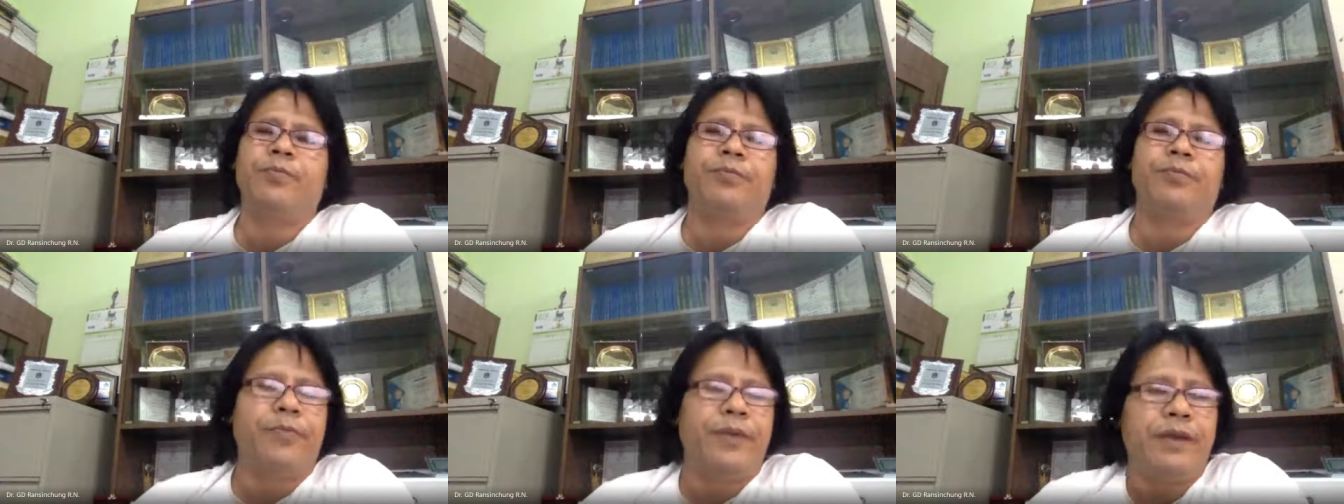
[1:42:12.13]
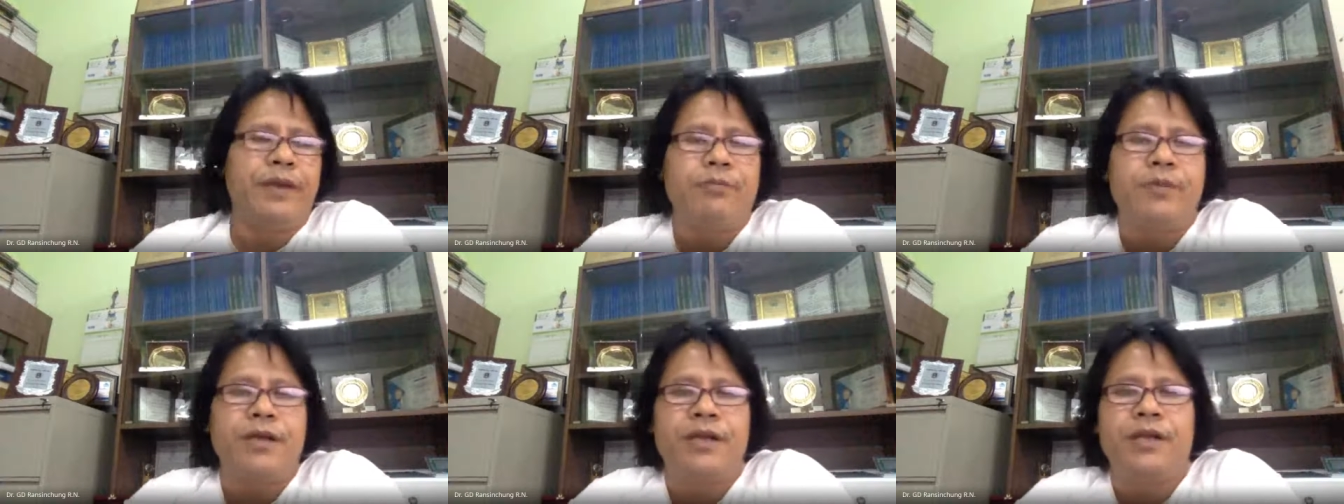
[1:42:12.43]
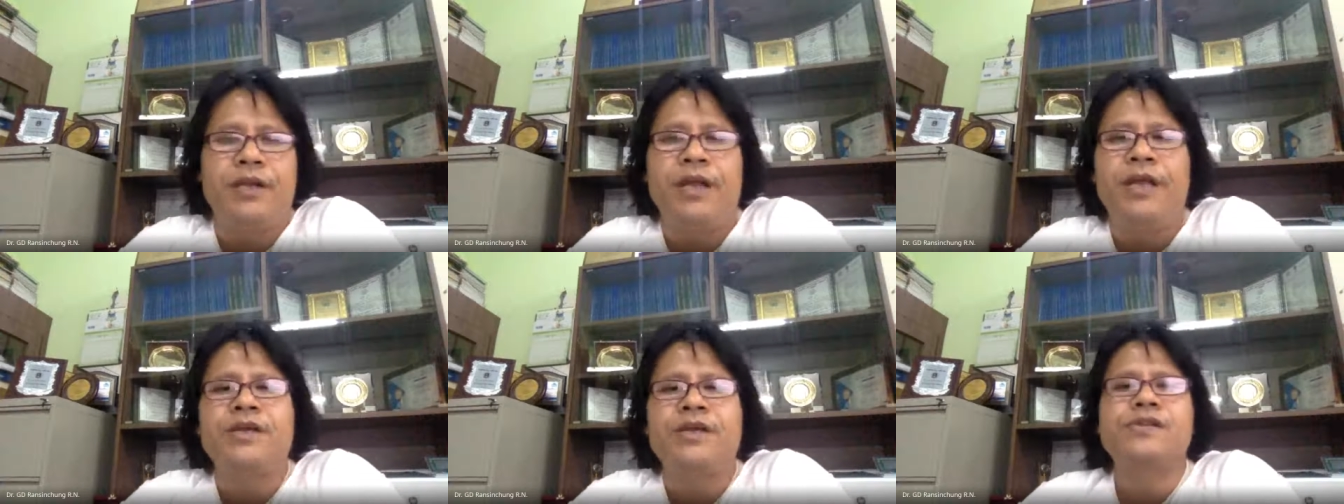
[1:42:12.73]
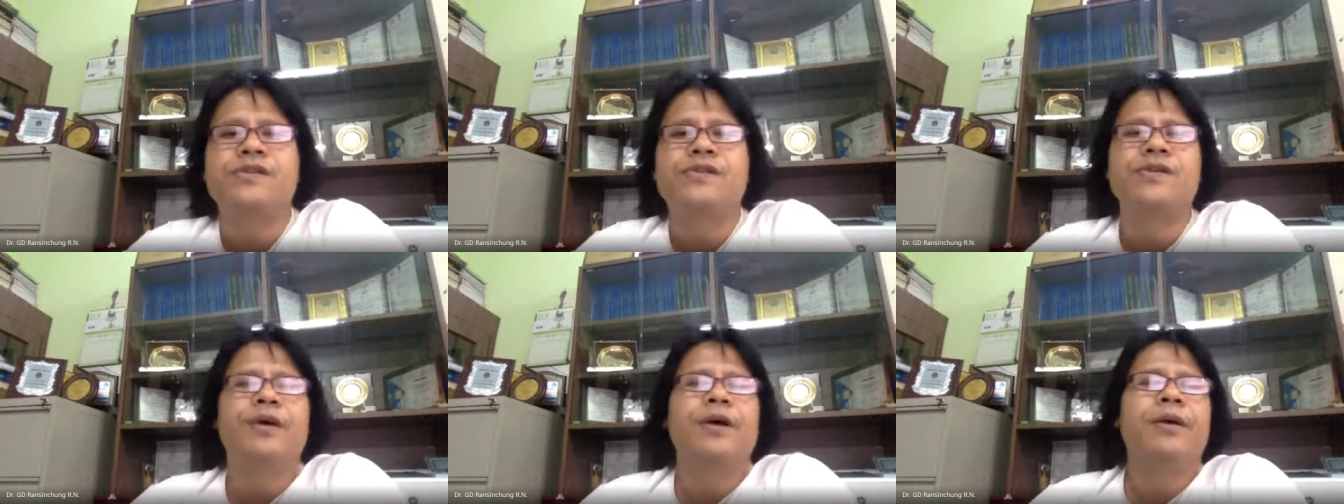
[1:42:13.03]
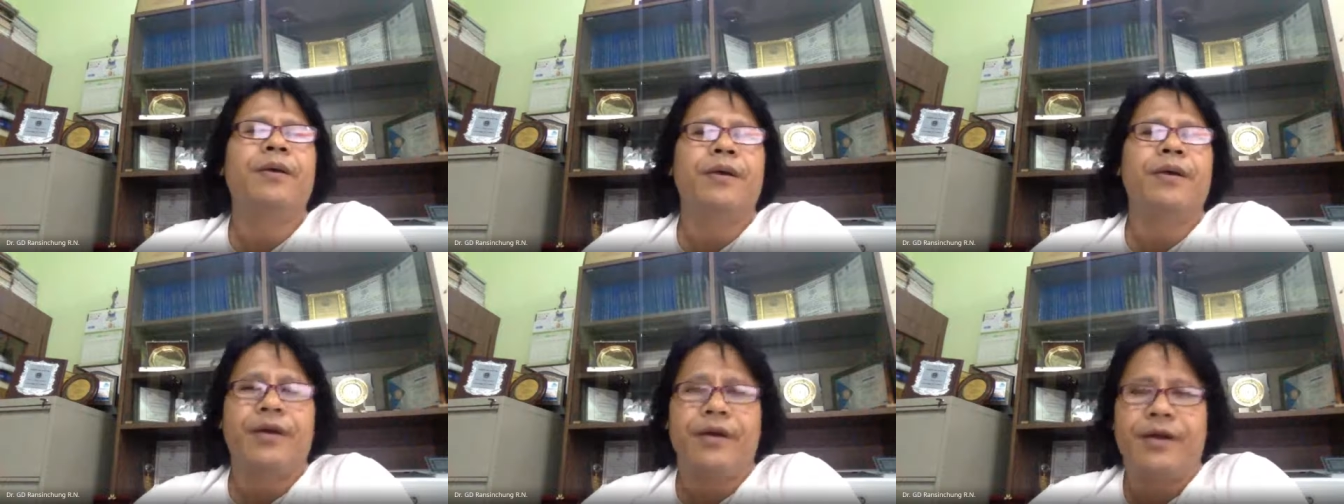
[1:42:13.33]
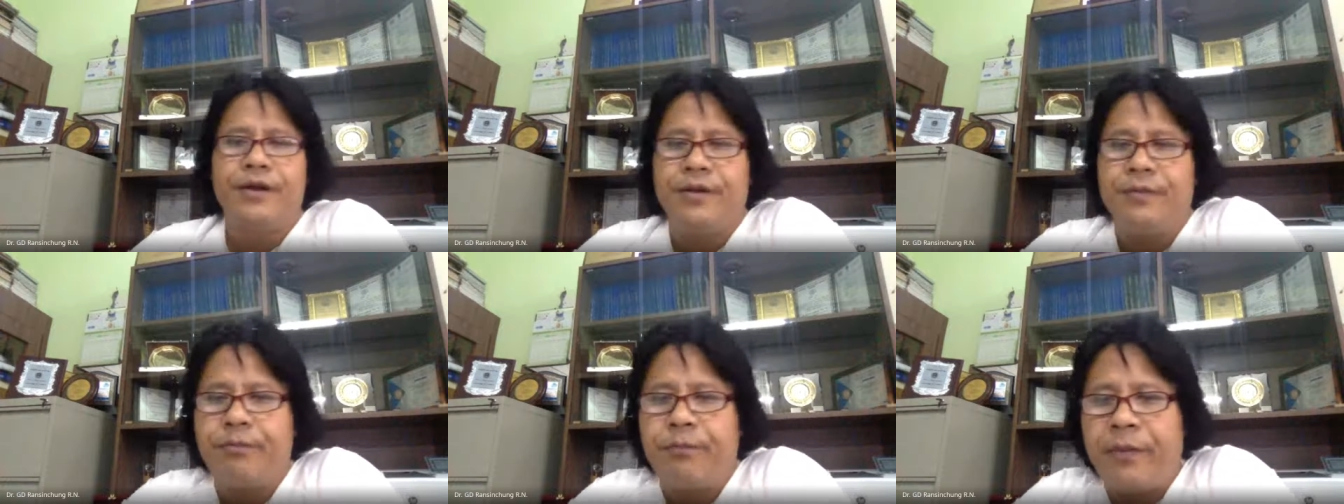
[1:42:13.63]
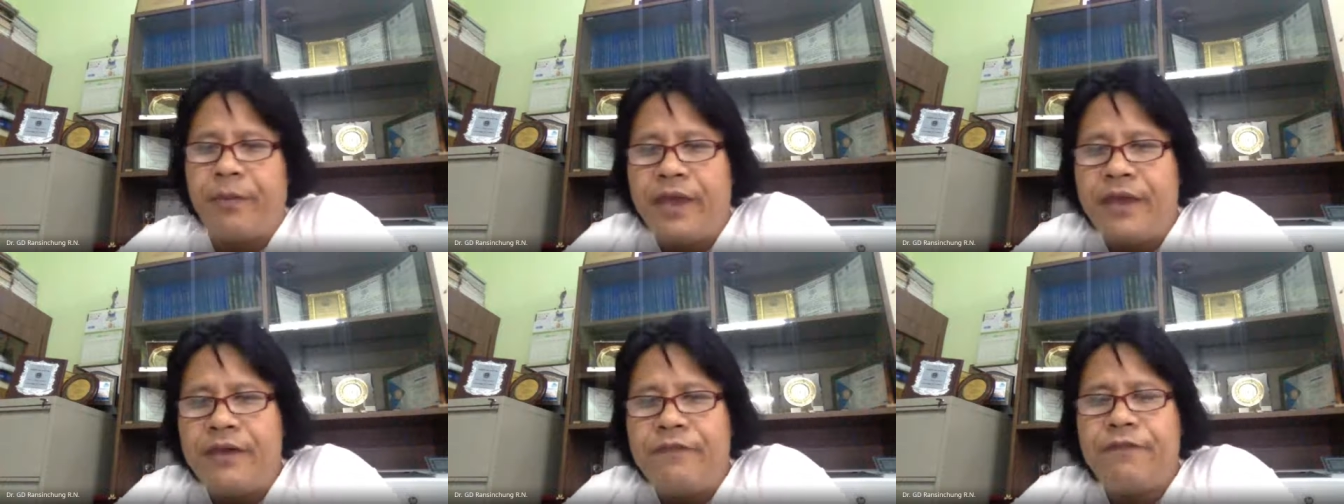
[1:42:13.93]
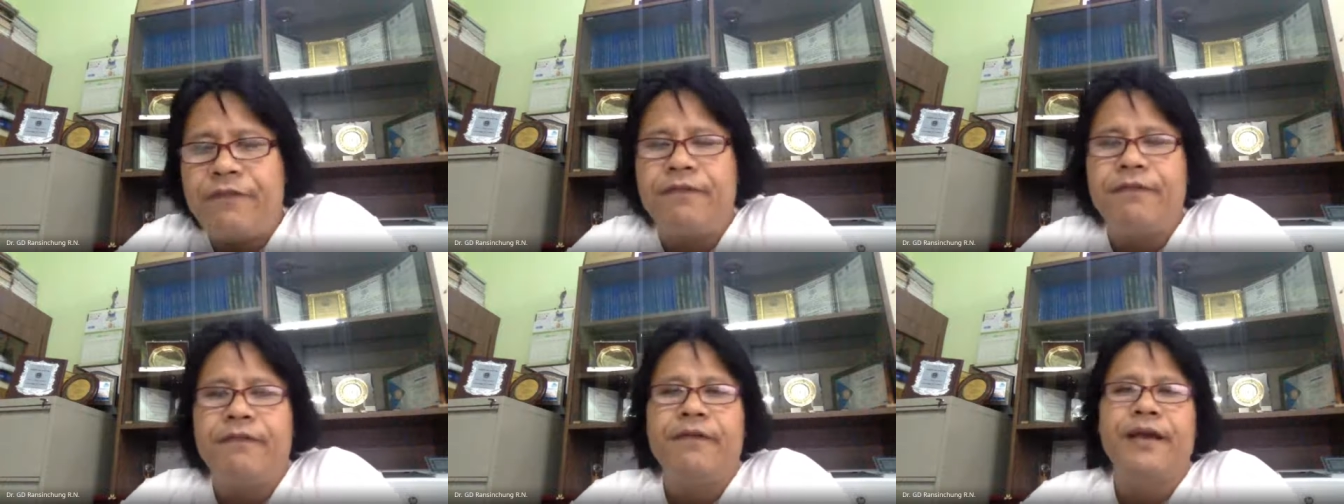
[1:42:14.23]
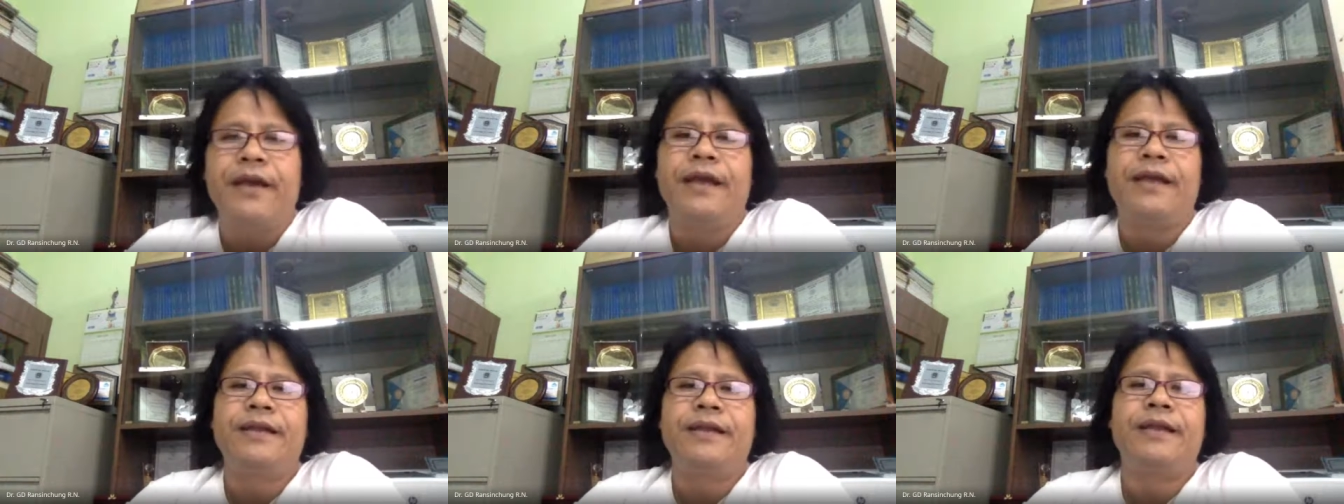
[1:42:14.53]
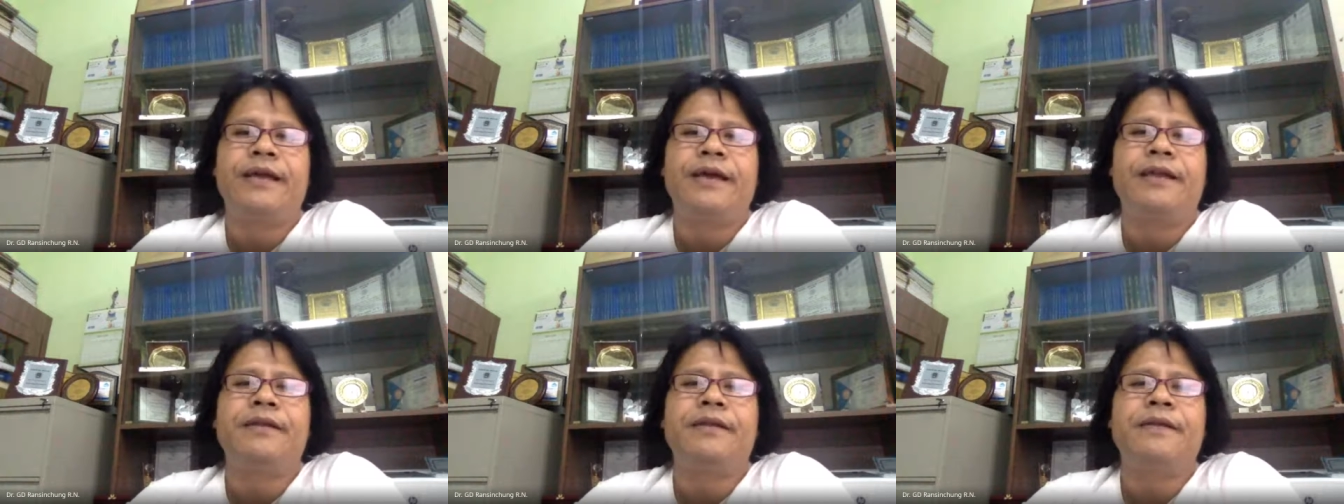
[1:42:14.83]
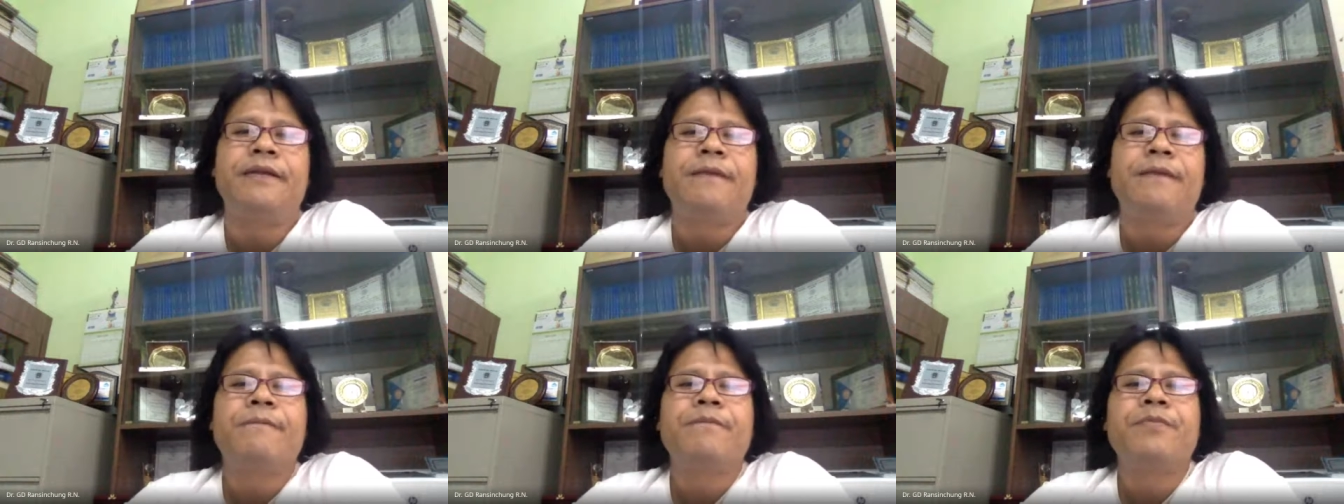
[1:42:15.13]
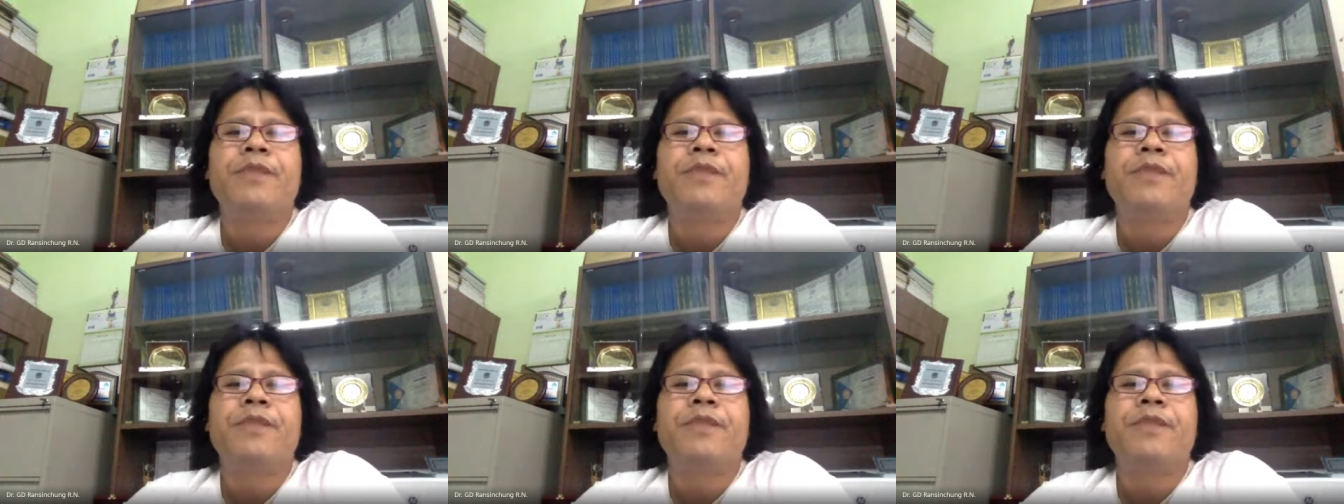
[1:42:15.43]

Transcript: pavement is paved, and then